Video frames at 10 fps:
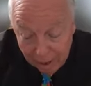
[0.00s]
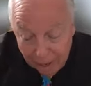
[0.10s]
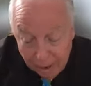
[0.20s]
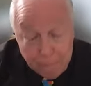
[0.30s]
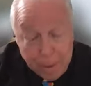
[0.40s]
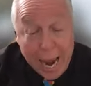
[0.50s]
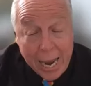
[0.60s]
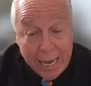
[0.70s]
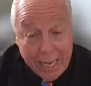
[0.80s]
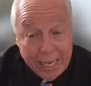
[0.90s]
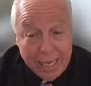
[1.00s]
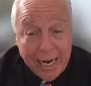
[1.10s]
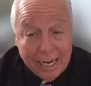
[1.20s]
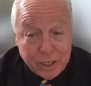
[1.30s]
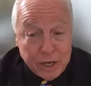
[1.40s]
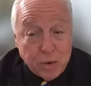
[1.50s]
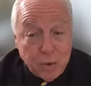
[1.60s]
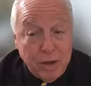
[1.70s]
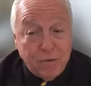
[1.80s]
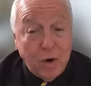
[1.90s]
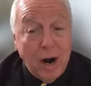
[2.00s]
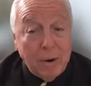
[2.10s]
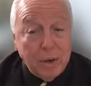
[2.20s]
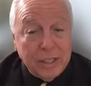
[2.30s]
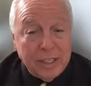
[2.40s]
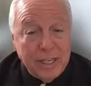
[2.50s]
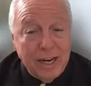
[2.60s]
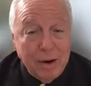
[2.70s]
Bang, in less than 24 hours,